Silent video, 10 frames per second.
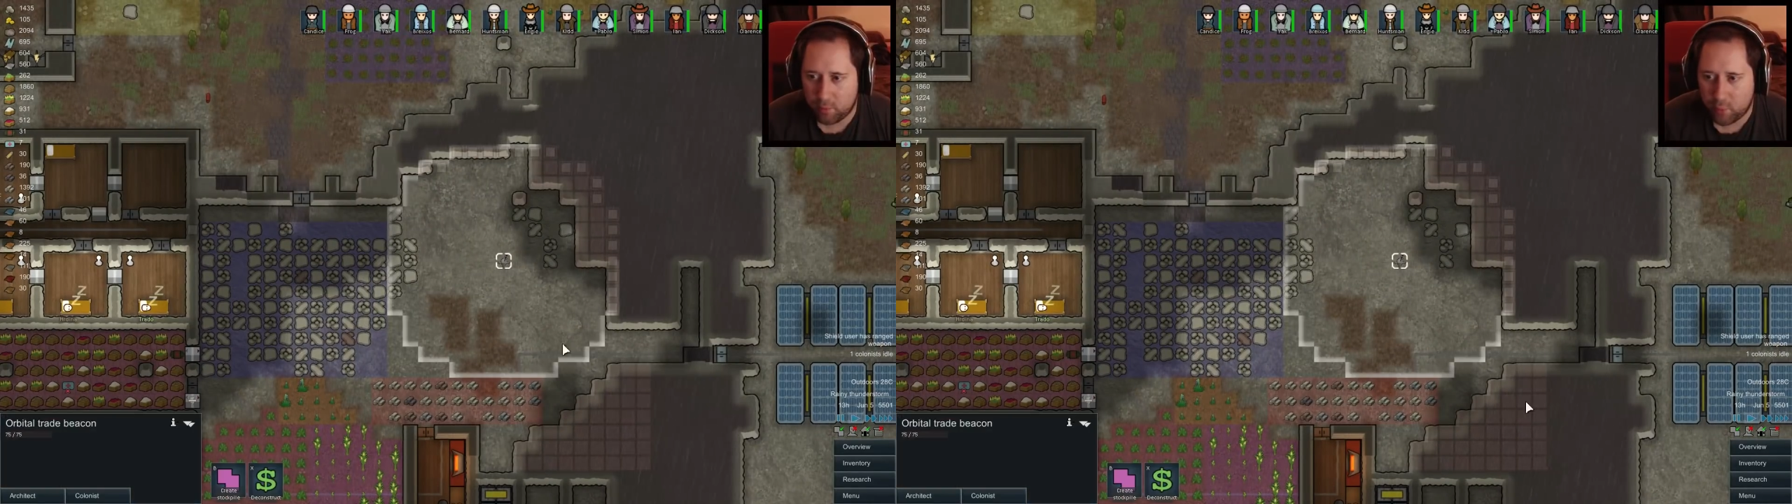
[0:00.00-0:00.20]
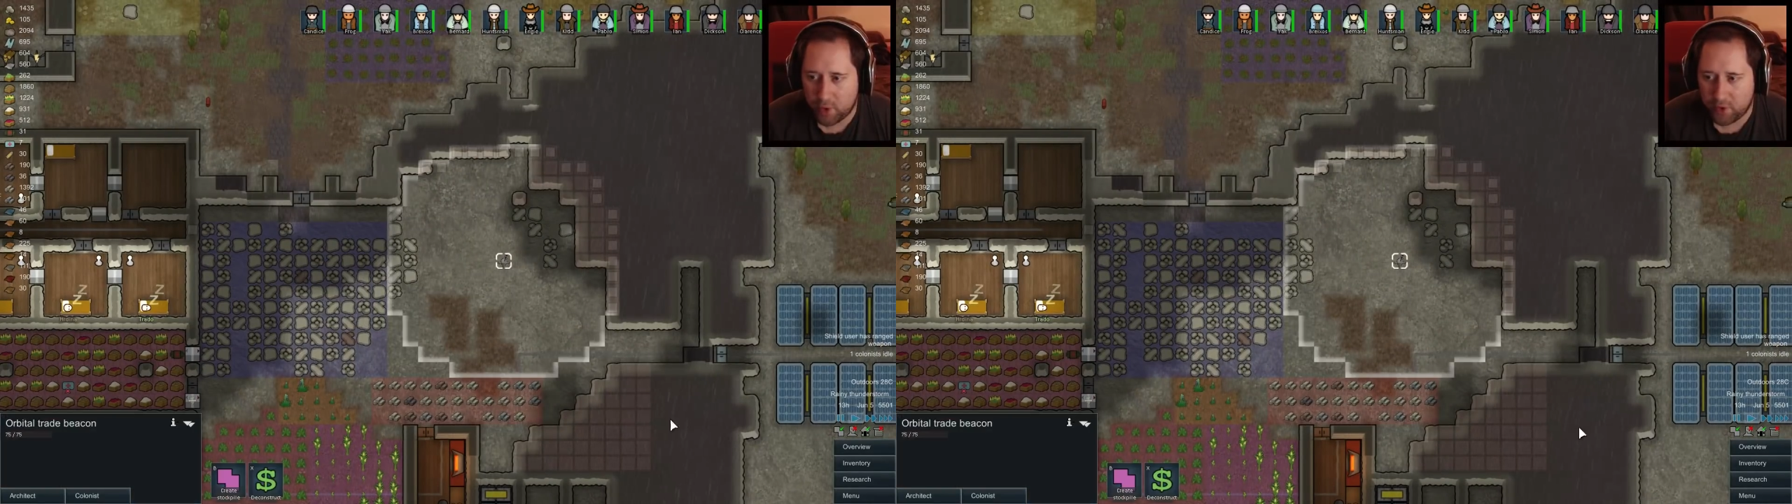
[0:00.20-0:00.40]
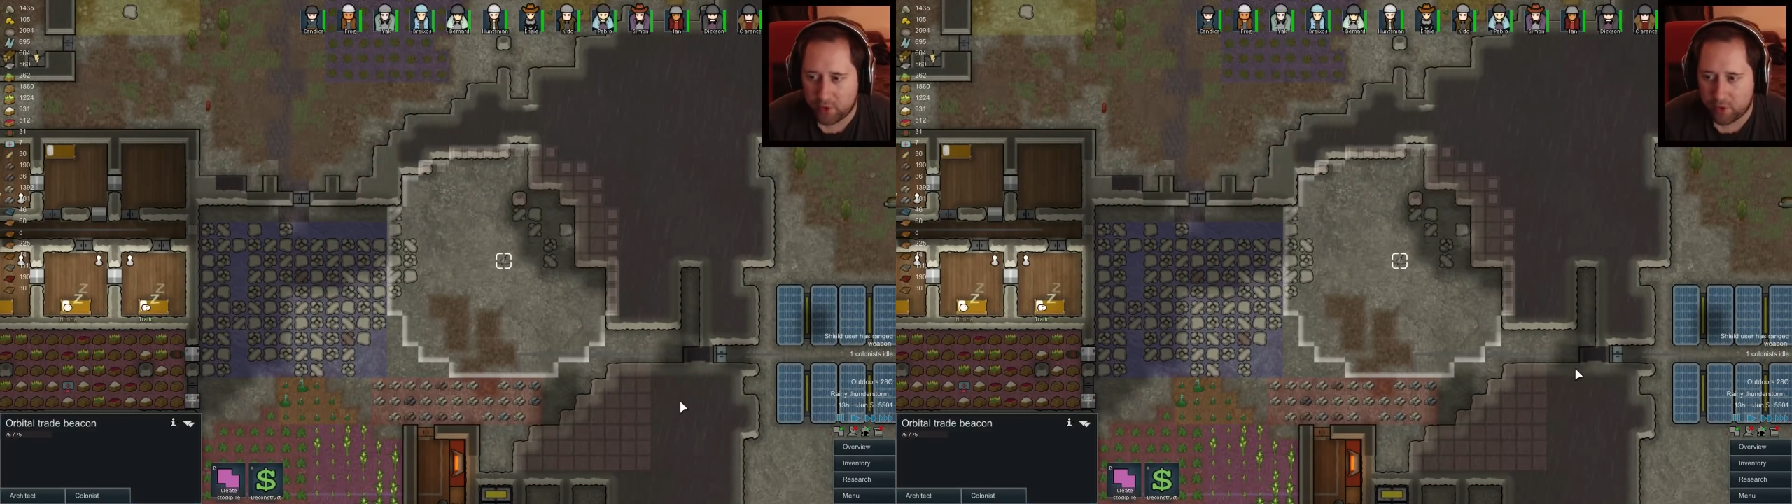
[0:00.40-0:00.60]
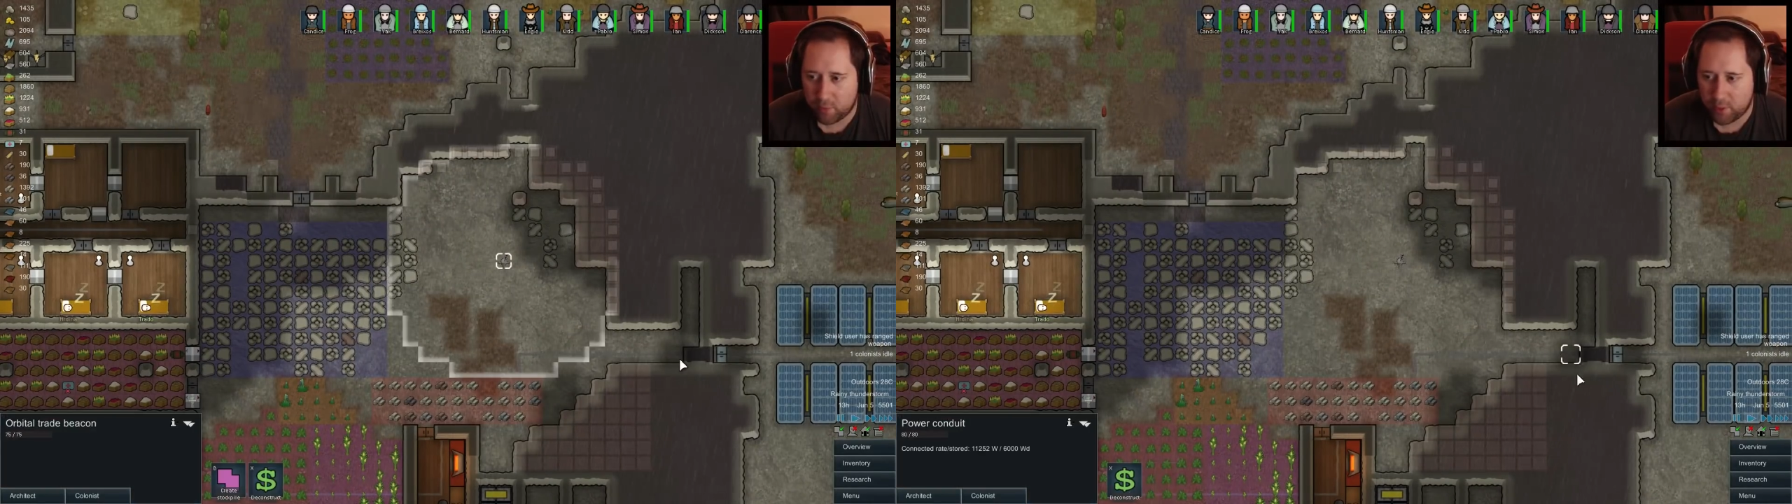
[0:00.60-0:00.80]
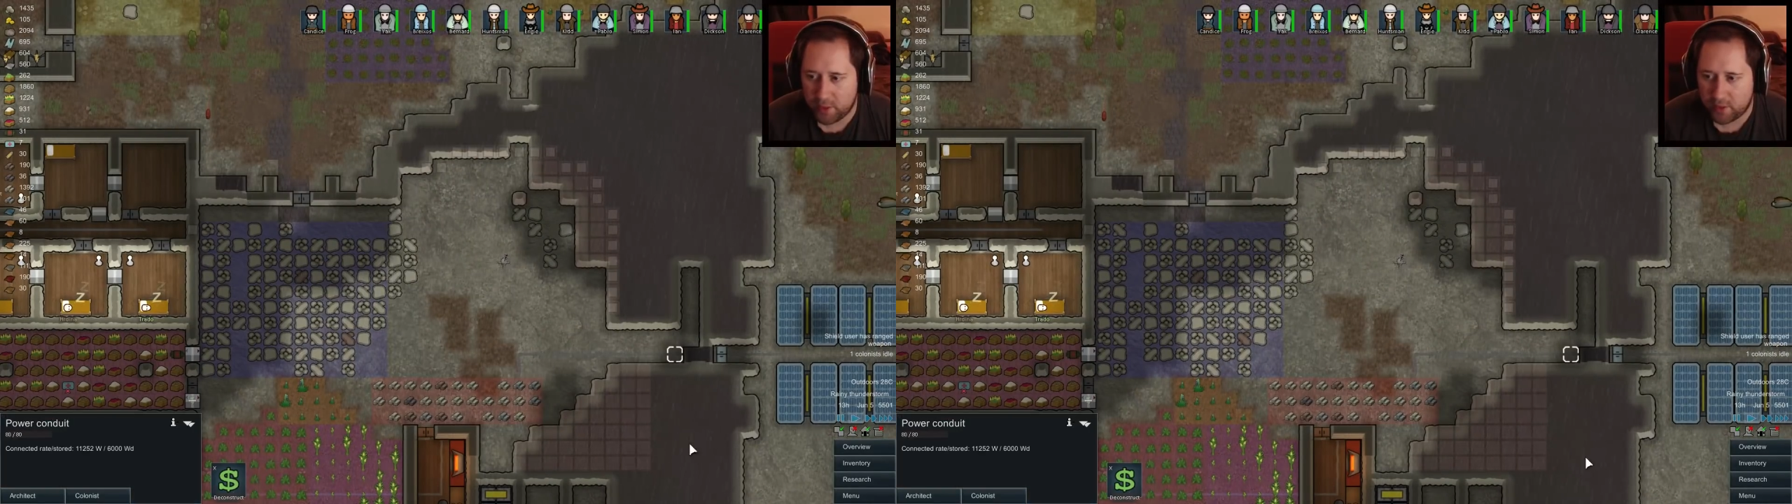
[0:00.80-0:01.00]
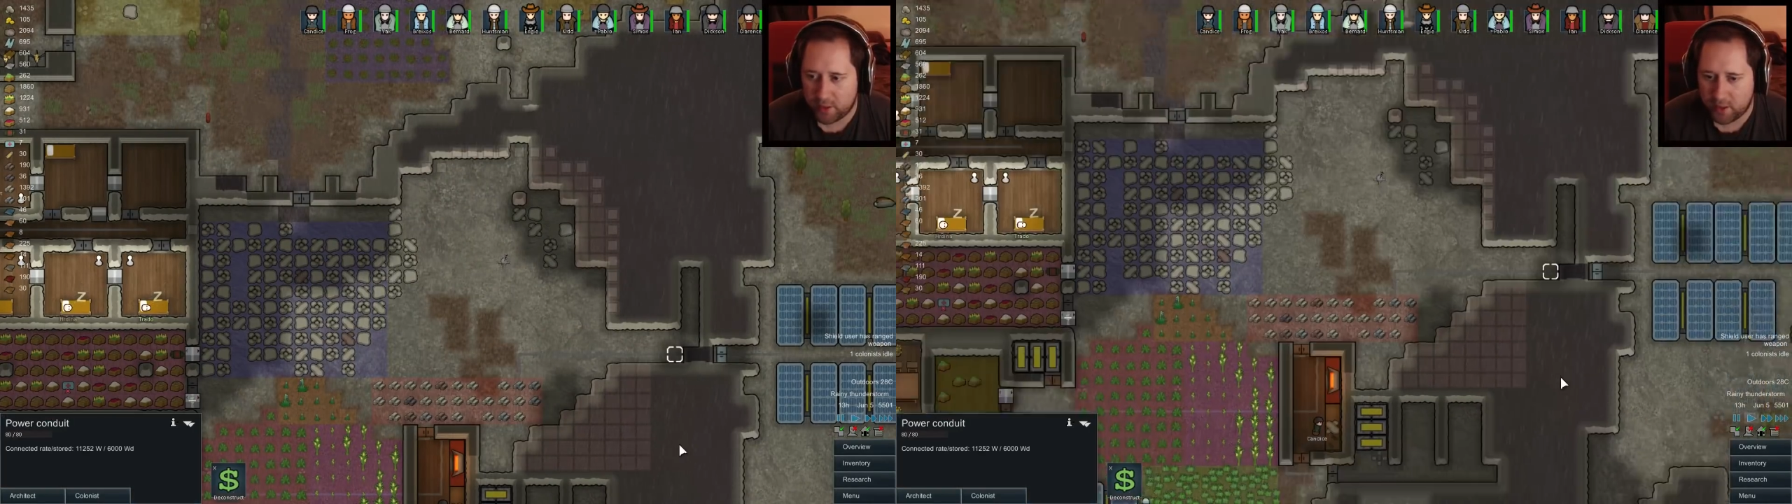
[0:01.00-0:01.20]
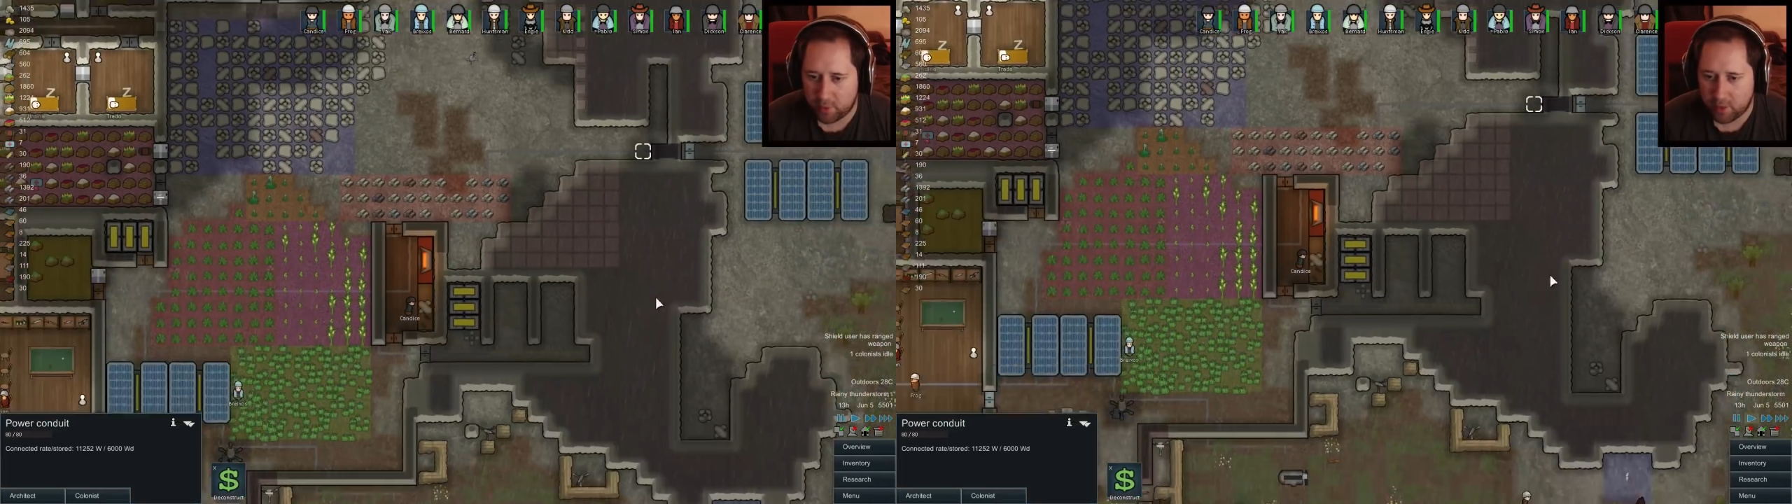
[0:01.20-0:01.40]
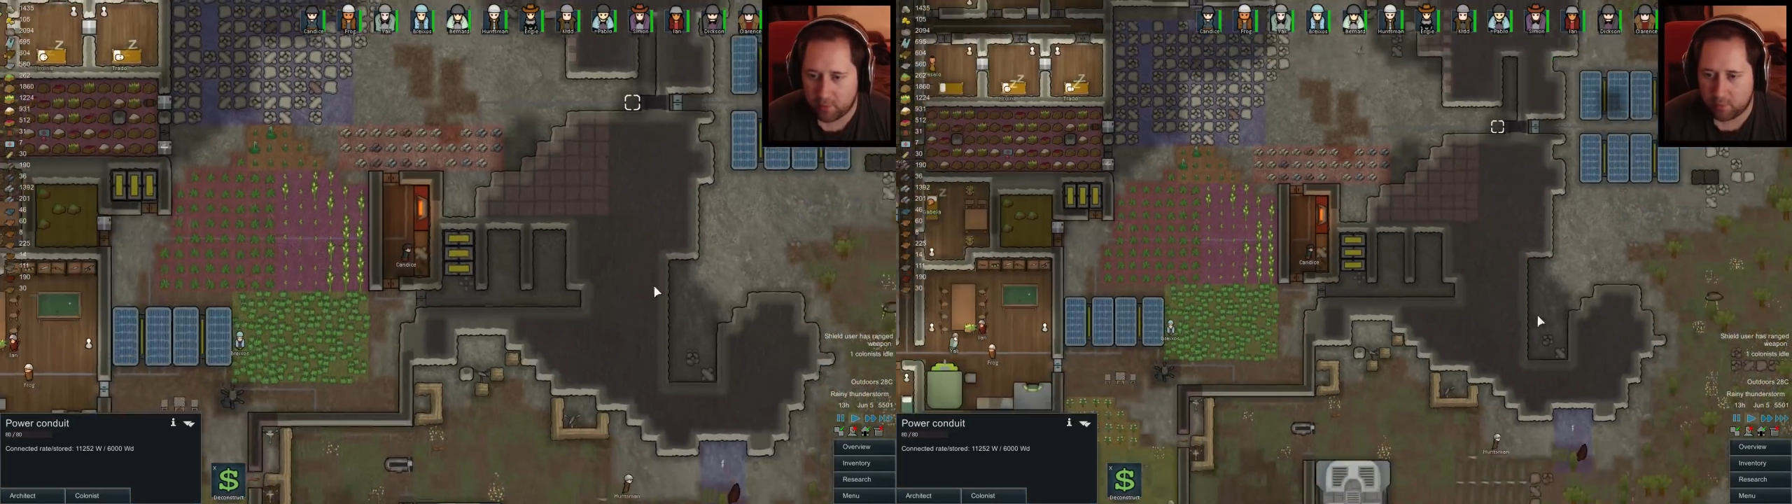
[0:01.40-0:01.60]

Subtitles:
once it's completed anyway.